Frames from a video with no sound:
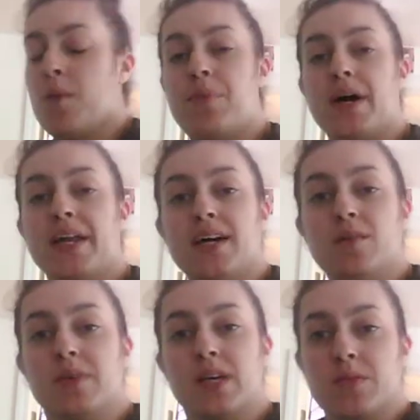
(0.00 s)
But
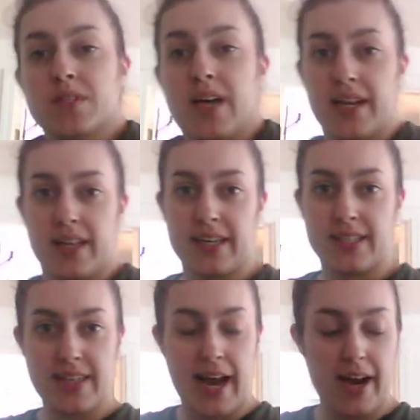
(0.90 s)
it was kind of like
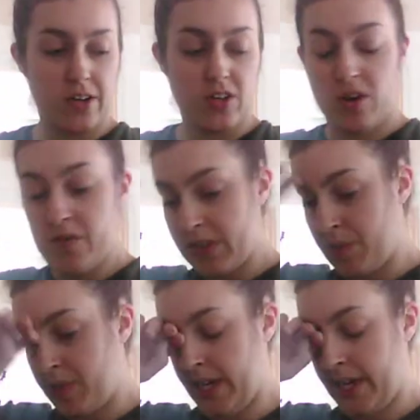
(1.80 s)
scattered all over the
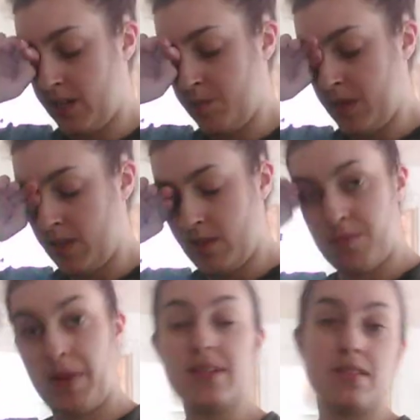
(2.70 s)
place. But
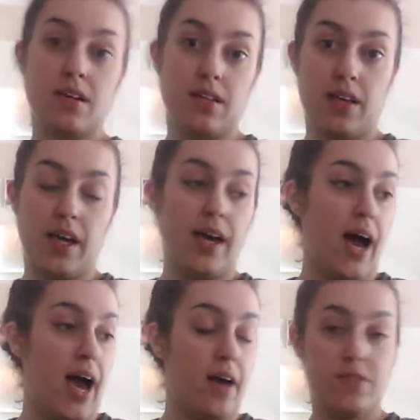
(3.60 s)
basically,
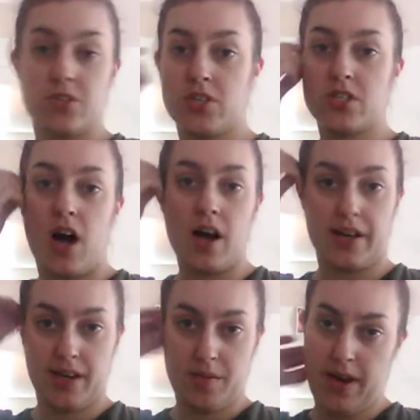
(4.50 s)
I was just
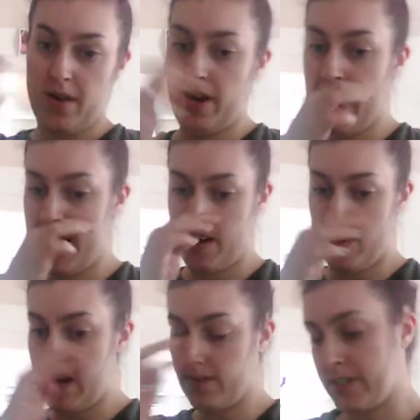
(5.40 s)
talking about how
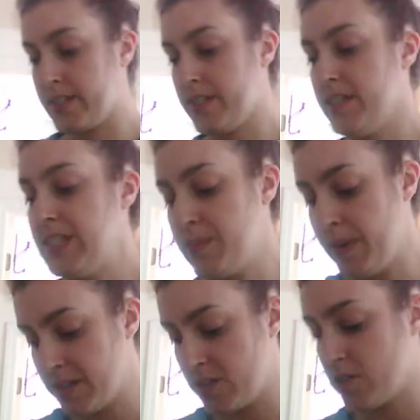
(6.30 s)
I worked at a
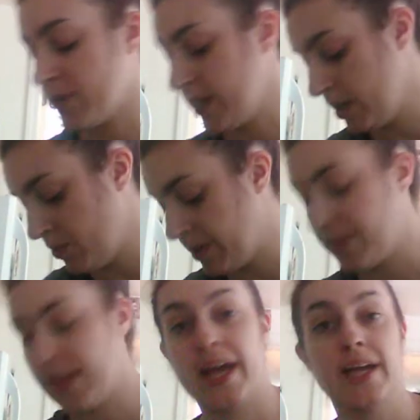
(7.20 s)
dispensary
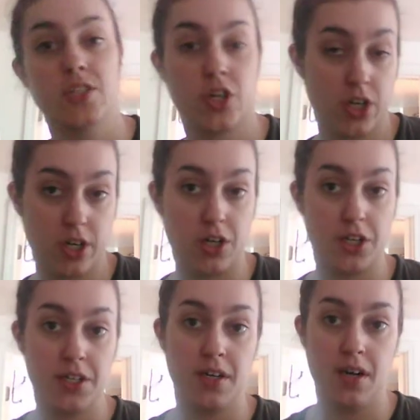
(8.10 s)
with a
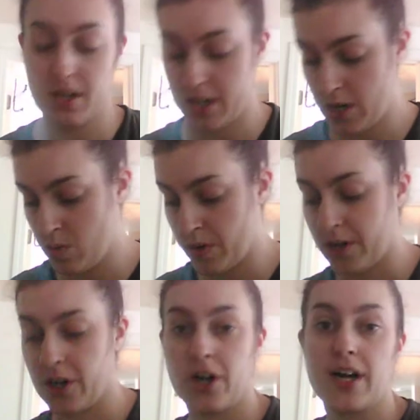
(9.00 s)
turd
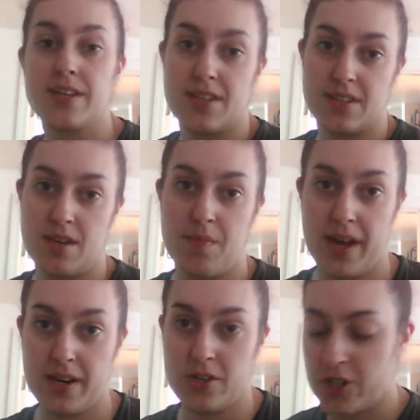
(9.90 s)
coworker, assistant
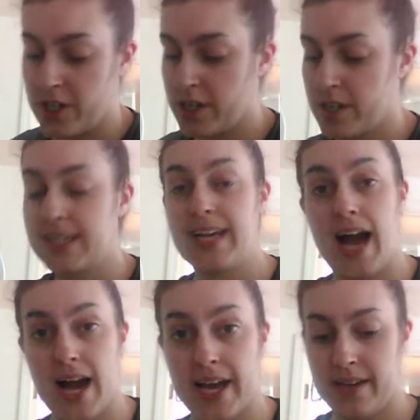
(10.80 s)
manager
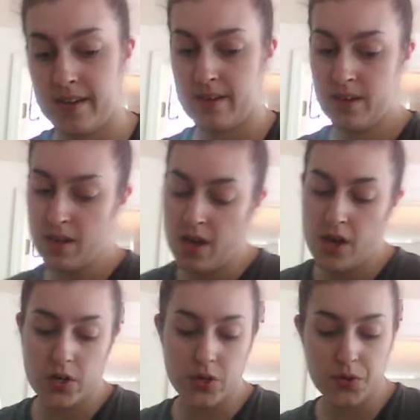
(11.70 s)
guy,
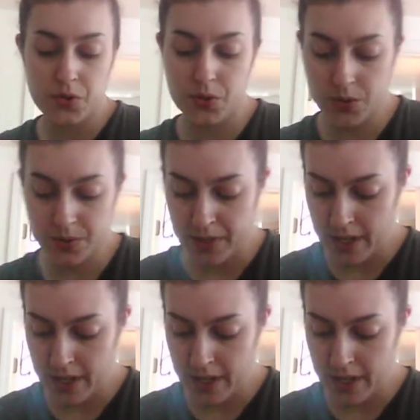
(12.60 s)
who